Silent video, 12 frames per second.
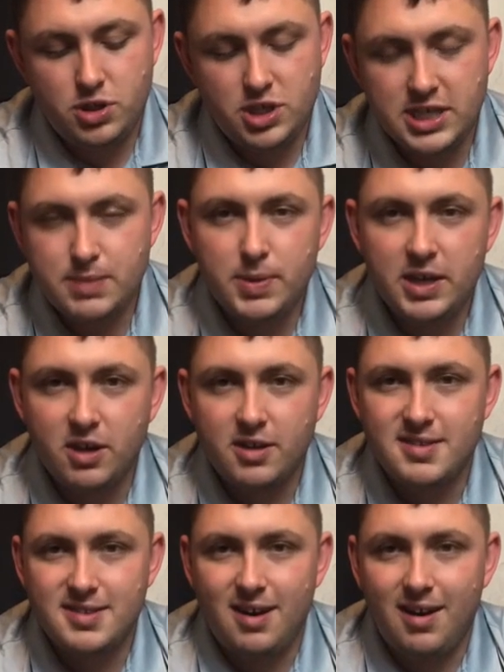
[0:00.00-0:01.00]
just
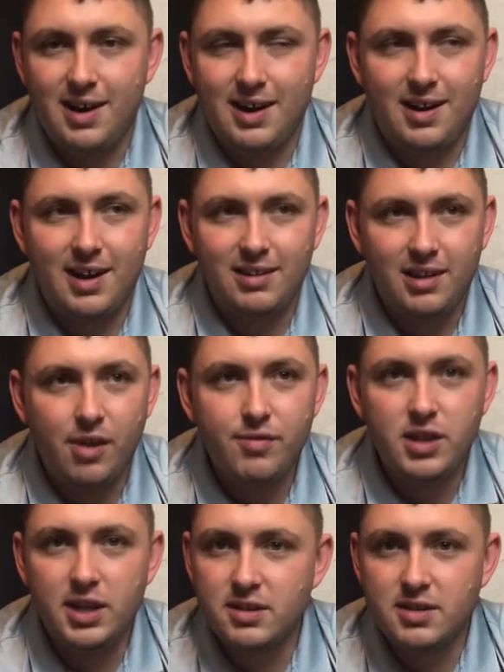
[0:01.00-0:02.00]
because I
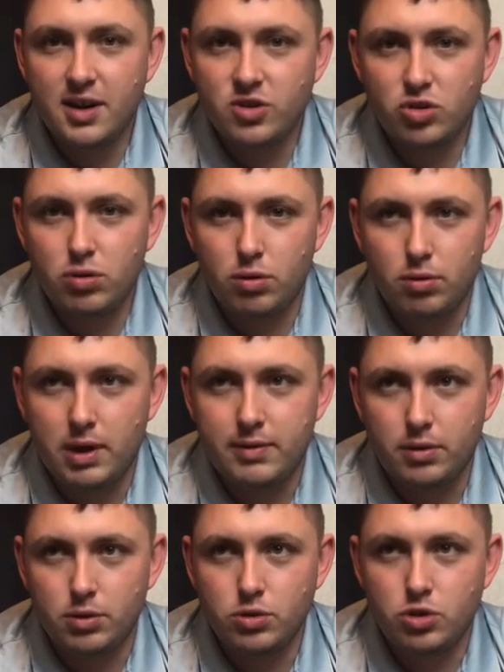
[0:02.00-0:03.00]
loved the Industrial
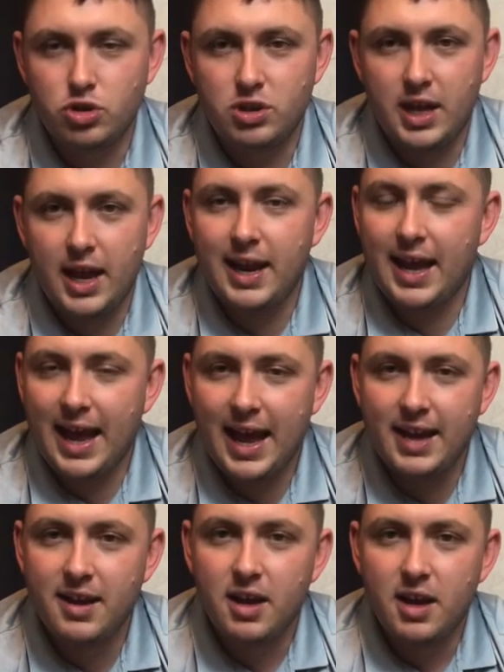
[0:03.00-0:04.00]
Revolution, and it
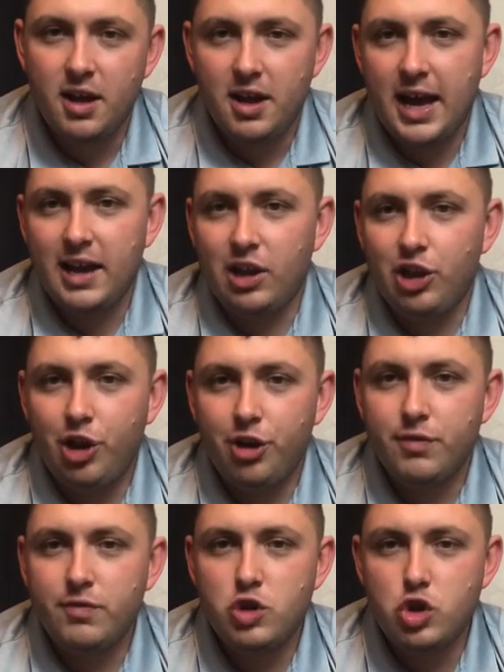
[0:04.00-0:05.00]
had a
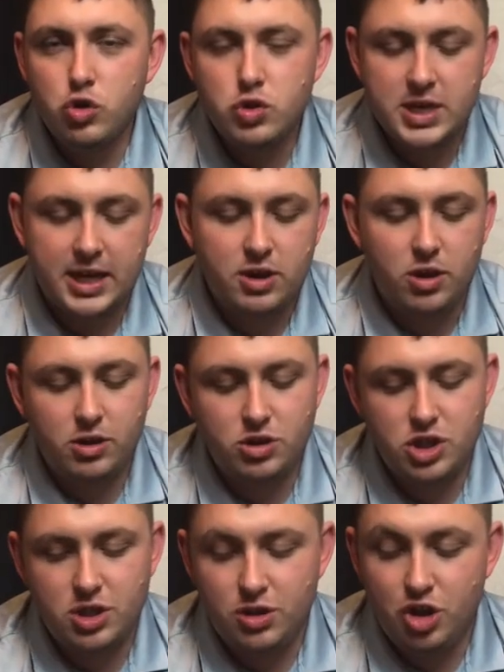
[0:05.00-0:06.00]
lot of newer
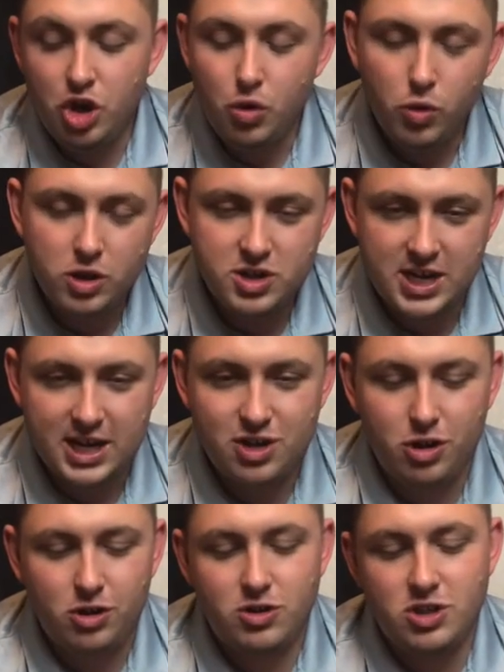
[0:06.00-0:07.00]

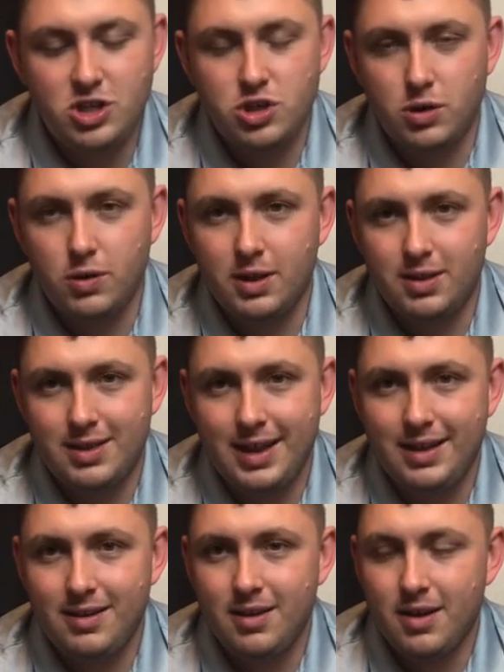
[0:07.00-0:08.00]
technology to it
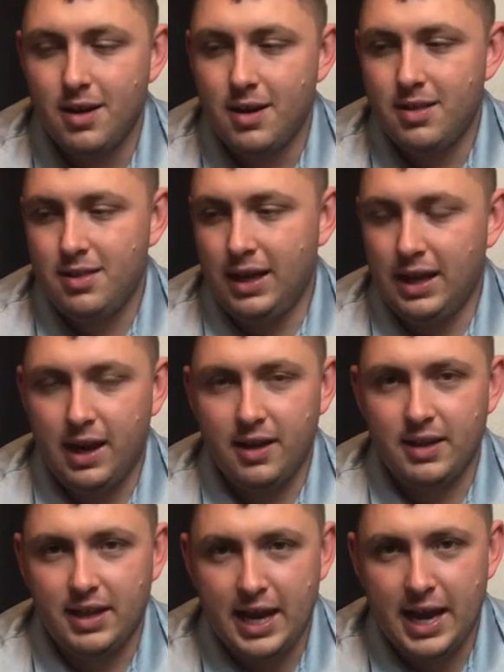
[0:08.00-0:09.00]
than the
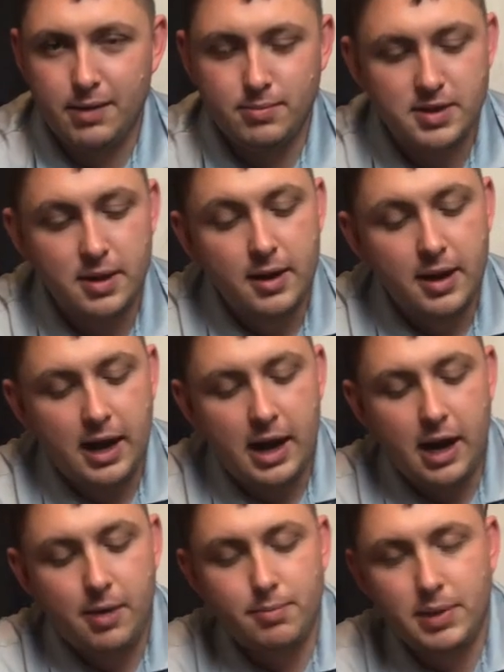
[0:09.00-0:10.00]
other games.
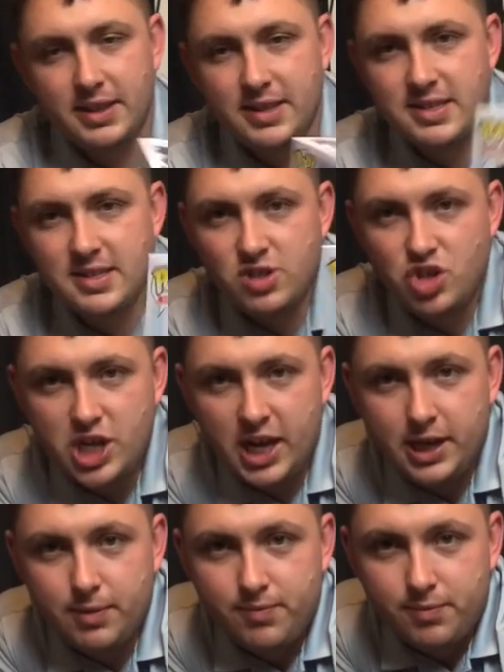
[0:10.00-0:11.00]
But this is
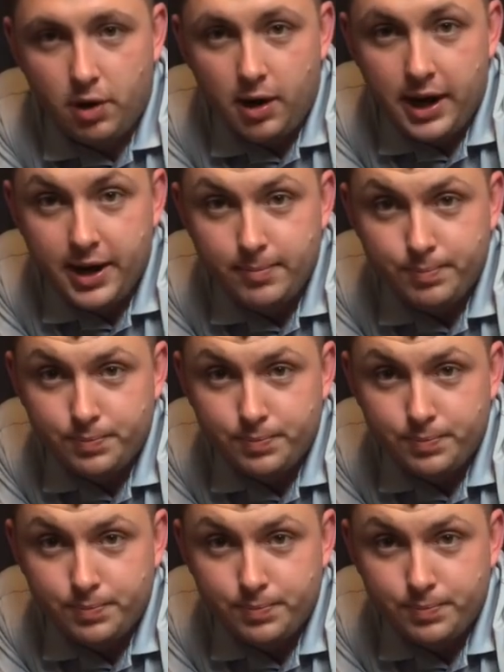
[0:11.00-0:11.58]
Jacob Frye.